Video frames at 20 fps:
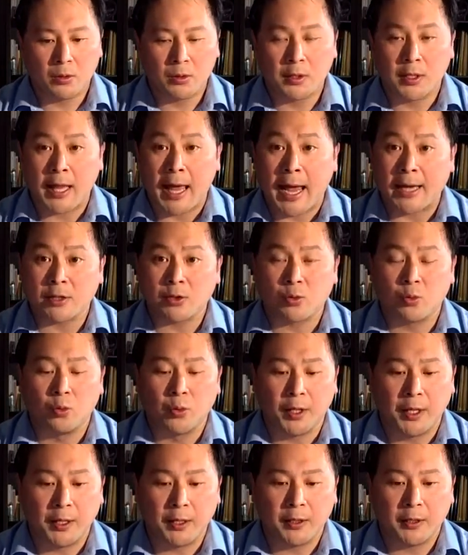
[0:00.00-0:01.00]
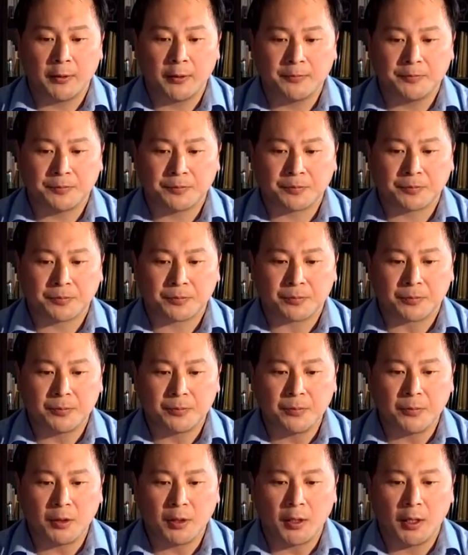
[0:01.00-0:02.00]
Last week,
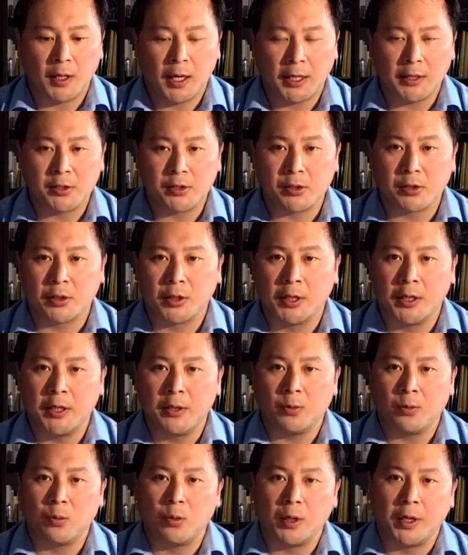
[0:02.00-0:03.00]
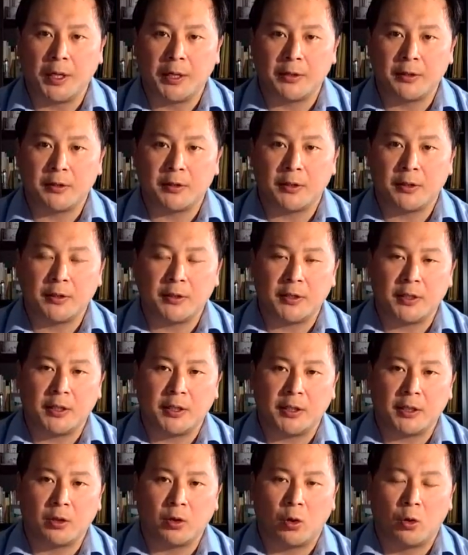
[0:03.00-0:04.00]
I stood with
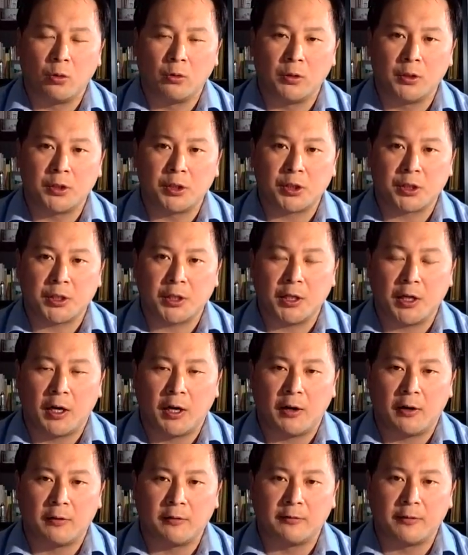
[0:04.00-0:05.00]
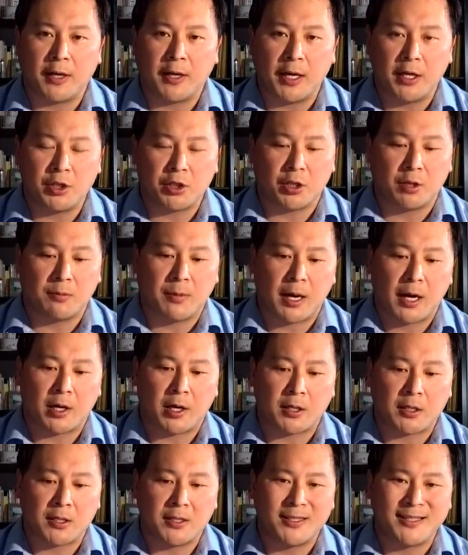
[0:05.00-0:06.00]
the Coalition of Asian
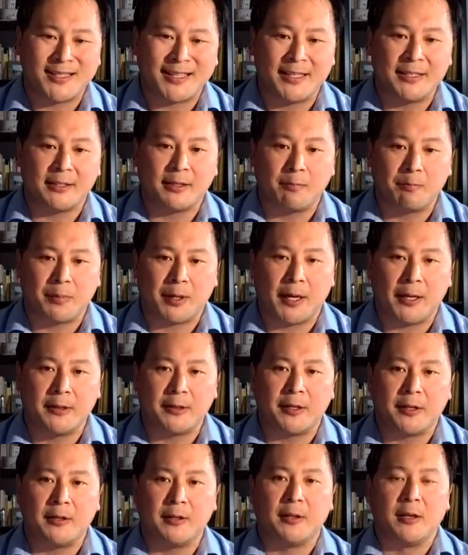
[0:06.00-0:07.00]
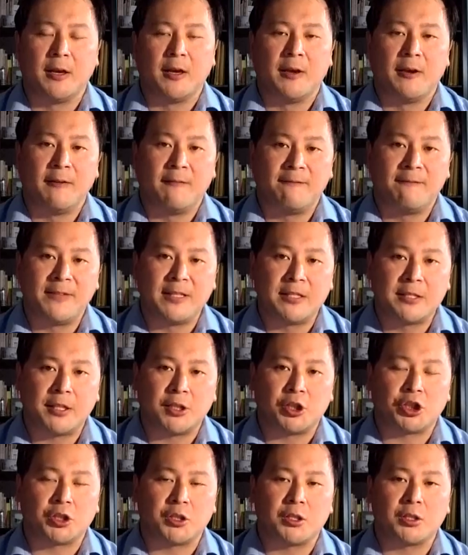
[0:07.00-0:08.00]
Americans Independent
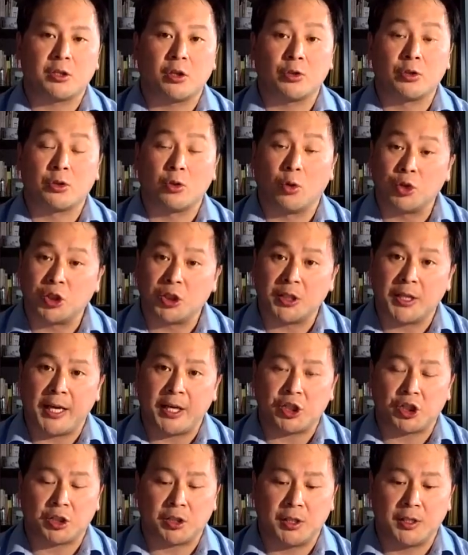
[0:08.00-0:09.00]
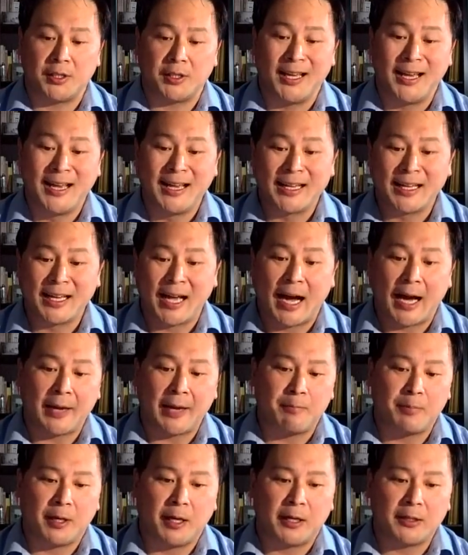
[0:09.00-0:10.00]
Physicians Association,
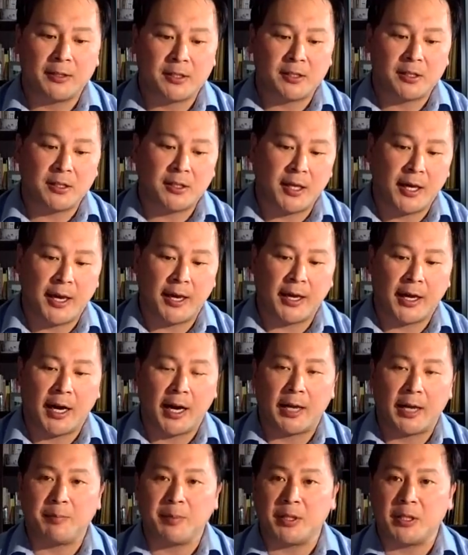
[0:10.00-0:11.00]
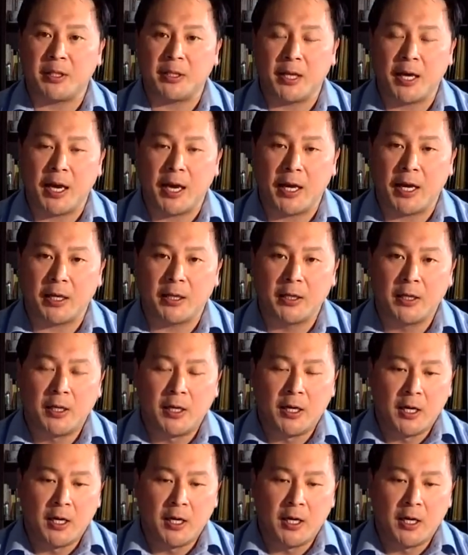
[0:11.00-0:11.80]
CAIPA, CAIPA,